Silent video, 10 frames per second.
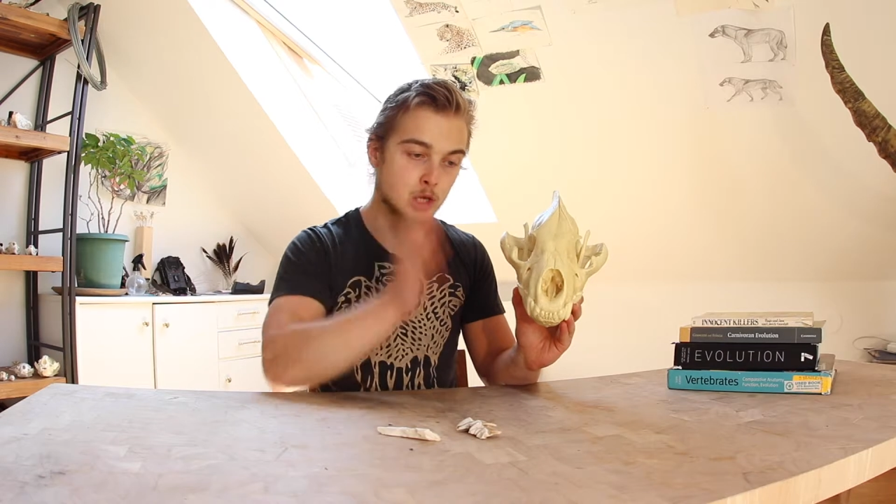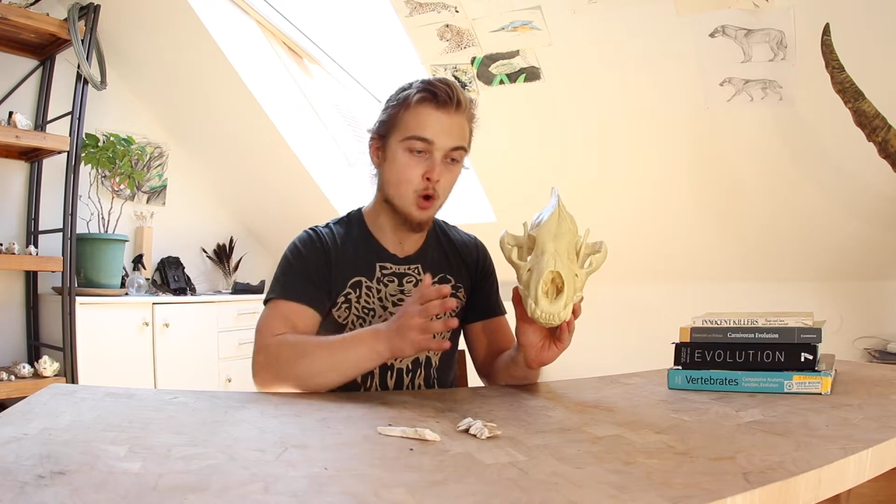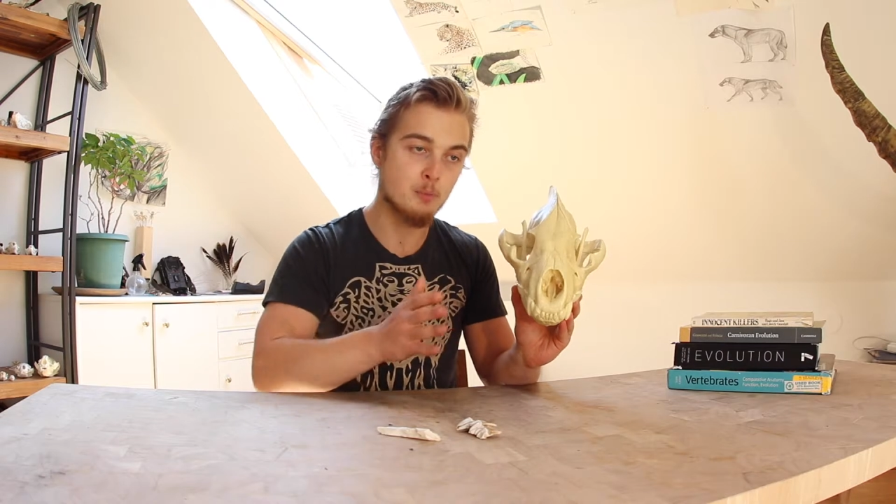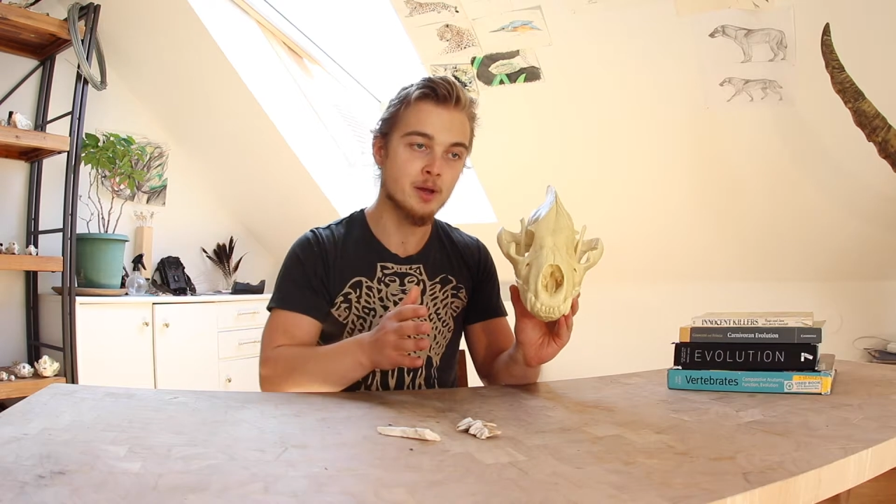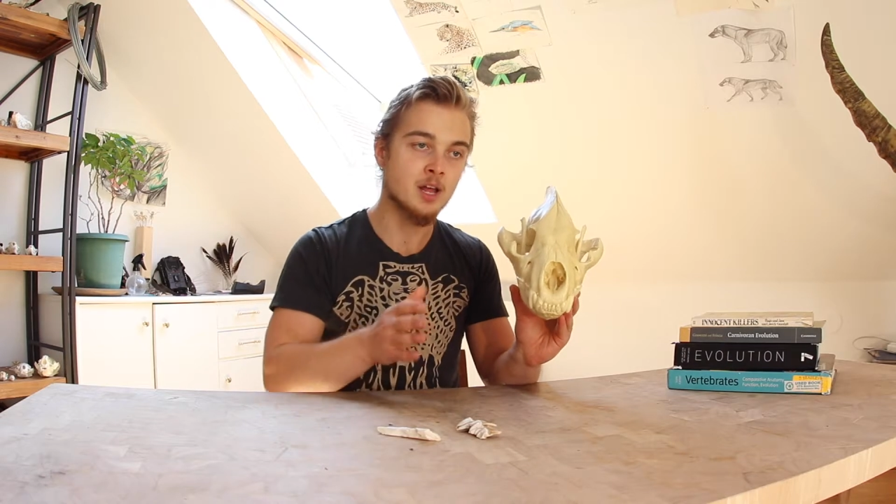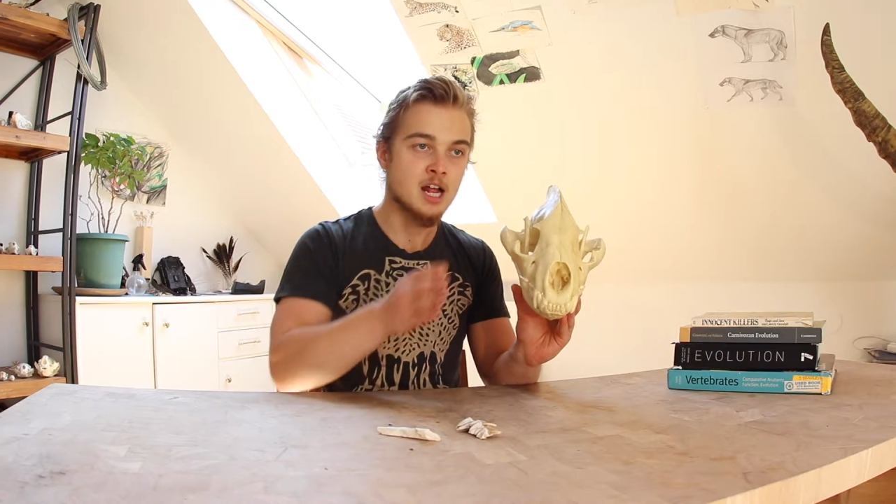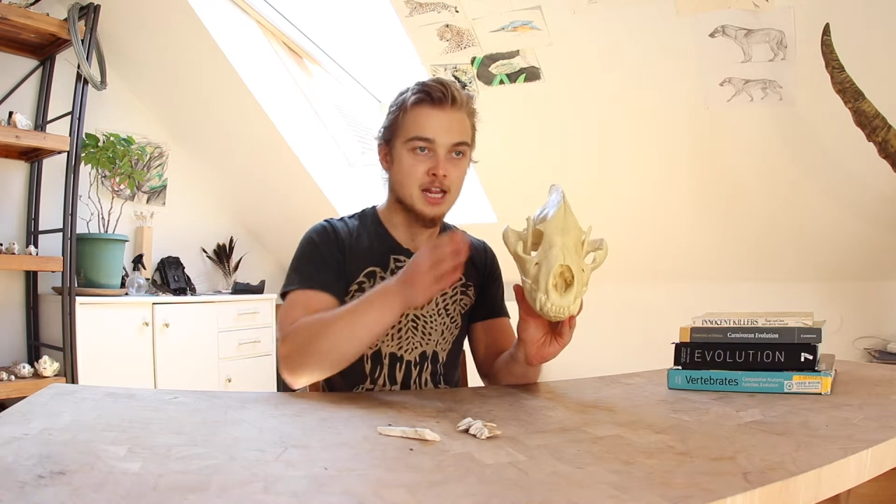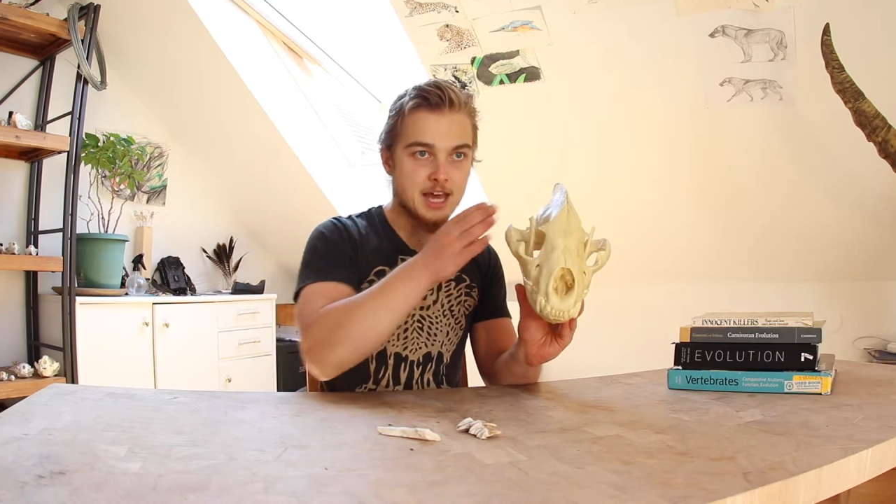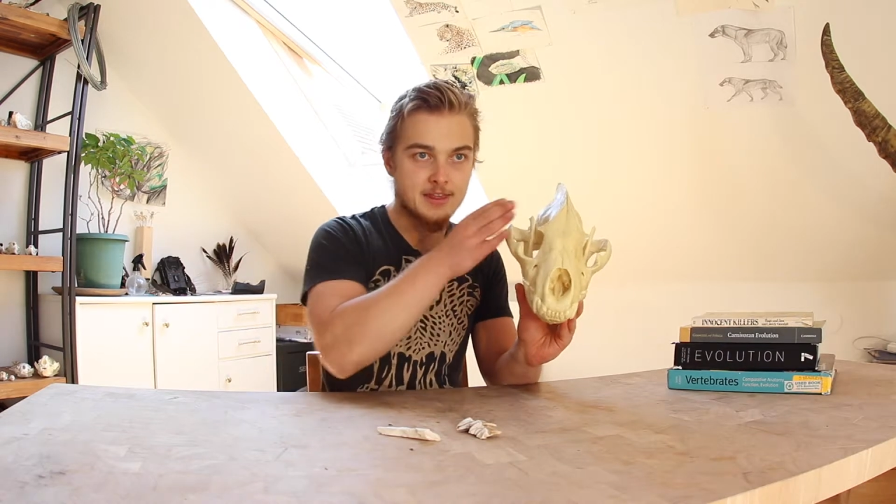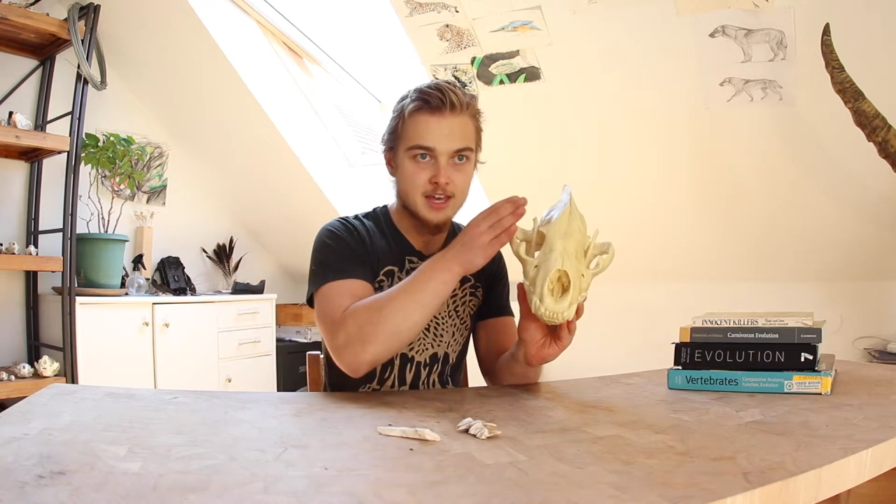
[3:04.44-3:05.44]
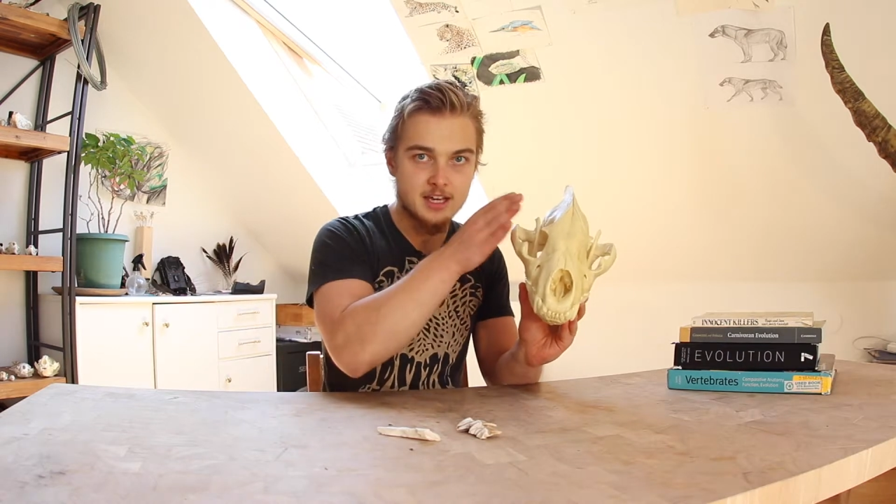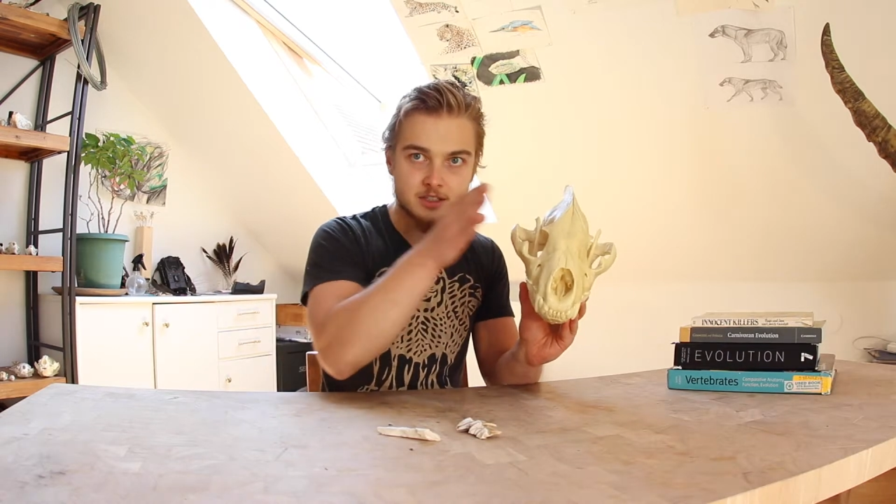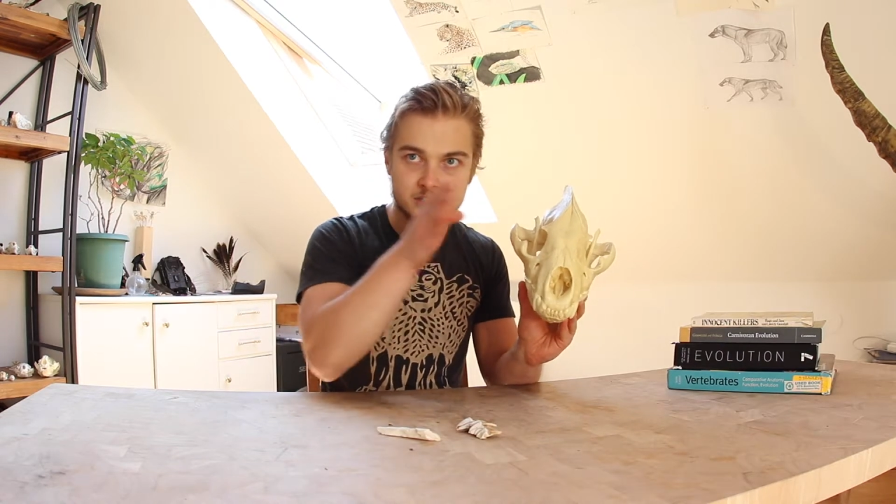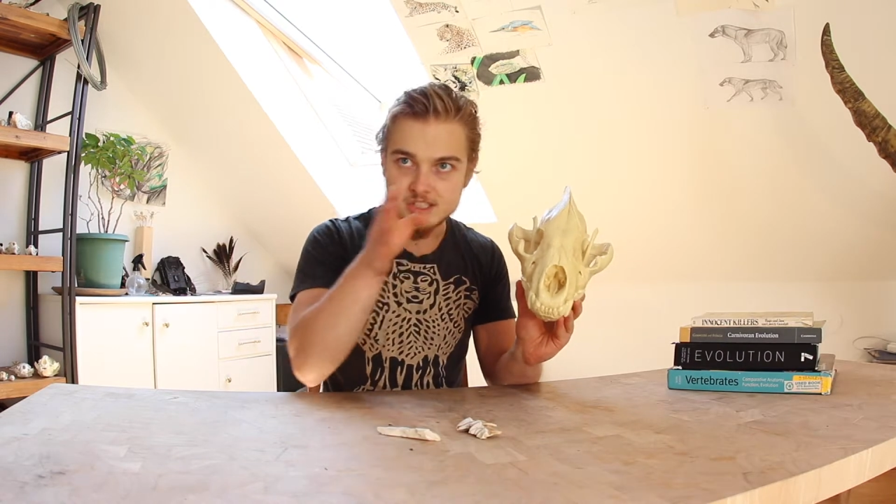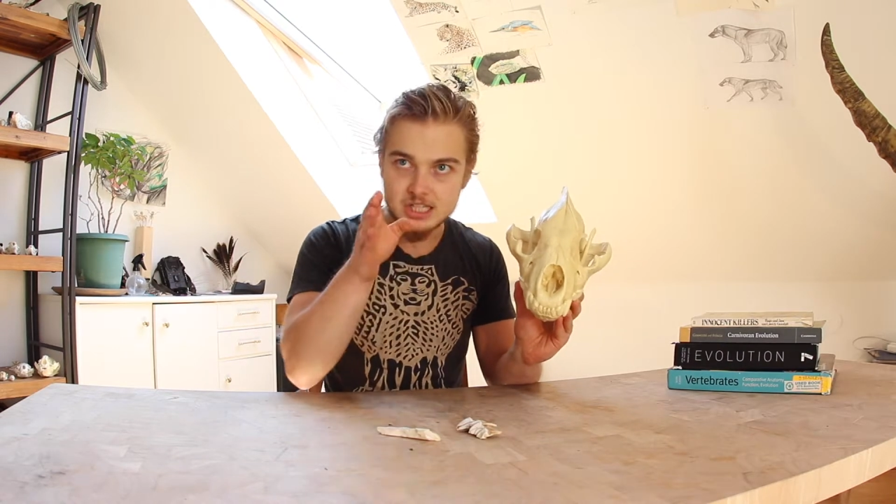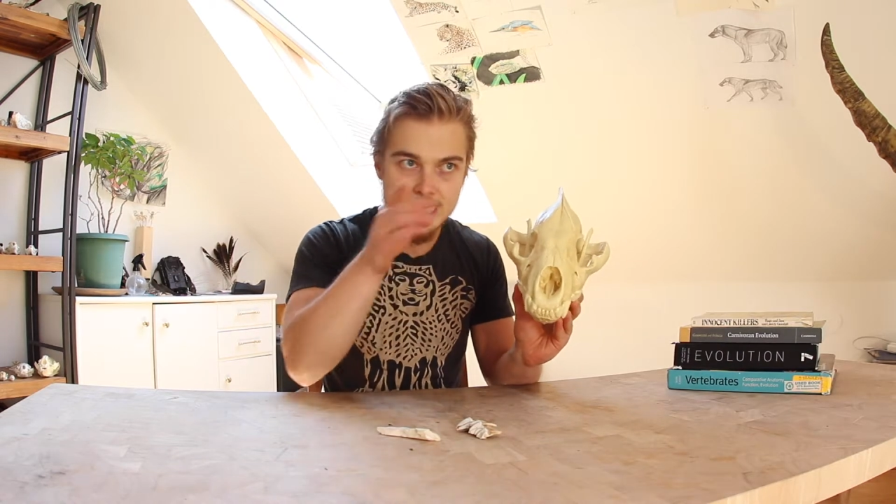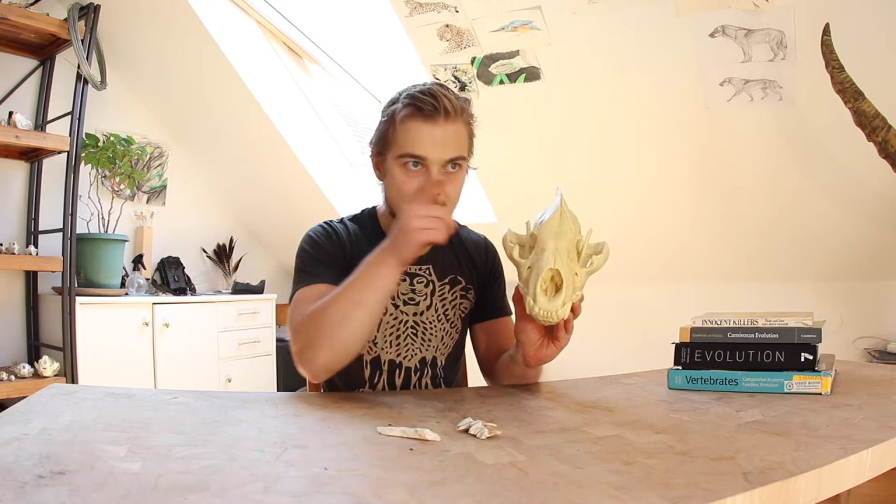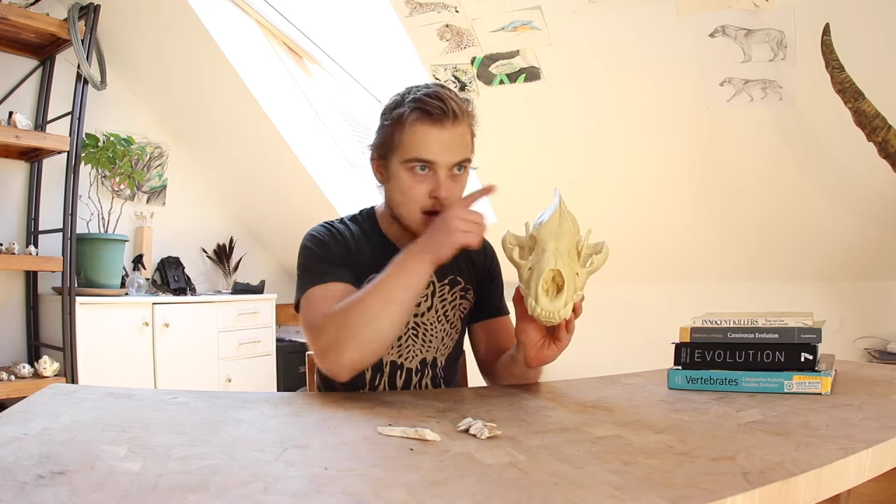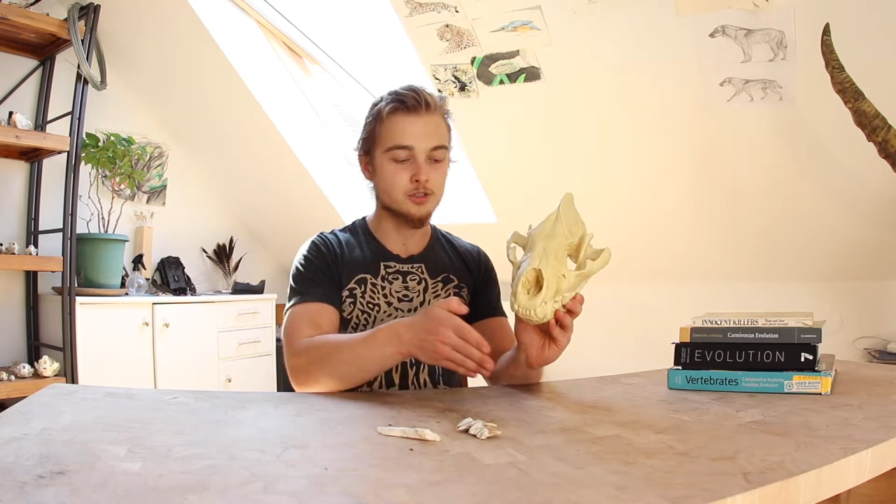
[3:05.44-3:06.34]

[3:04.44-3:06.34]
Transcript: lope that they can seek out.